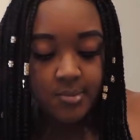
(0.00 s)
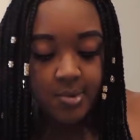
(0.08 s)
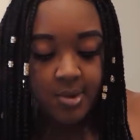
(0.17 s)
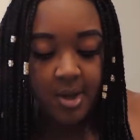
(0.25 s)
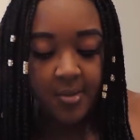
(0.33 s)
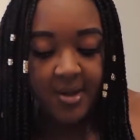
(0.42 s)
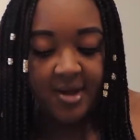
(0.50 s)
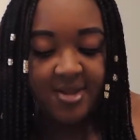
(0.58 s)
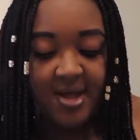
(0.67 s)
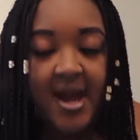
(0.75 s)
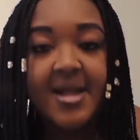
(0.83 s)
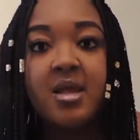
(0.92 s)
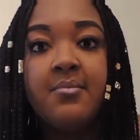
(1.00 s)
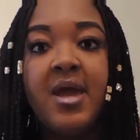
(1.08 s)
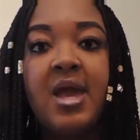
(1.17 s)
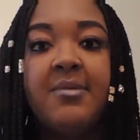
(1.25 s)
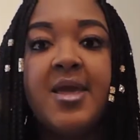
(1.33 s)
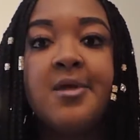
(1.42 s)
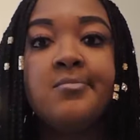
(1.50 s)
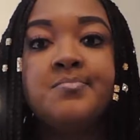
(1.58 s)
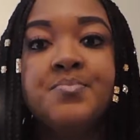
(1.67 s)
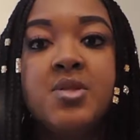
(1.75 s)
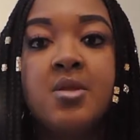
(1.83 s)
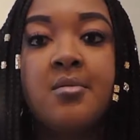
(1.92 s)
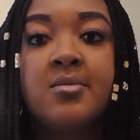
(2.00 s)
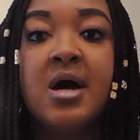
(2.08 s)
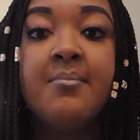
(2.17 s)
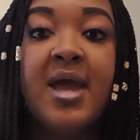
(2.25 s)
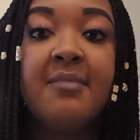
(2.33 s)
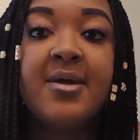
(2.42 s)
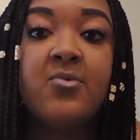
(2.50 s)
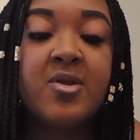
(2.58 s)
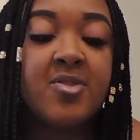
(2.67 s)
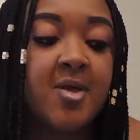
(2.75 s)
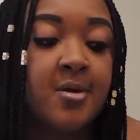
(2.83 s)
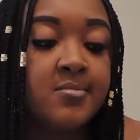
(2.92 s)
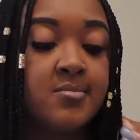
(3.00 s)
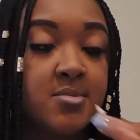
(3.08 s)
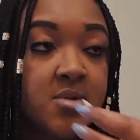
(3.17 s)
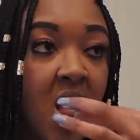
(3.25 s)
because they had a baby with them.